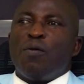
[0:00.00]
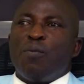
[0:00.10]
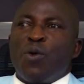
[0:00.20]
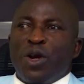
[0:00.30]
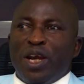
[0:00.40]

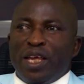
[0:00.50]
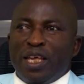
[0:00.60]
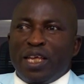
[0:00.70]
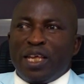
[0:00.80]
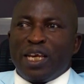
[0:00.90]
money
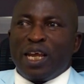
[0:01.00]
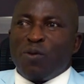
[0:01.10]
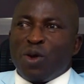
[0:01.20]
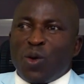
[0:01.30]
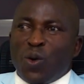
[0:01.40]
that
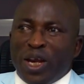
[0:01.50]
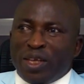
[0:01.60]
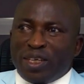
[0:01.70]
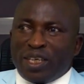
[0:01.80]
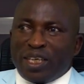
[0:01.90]
we
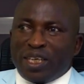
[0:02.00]
collected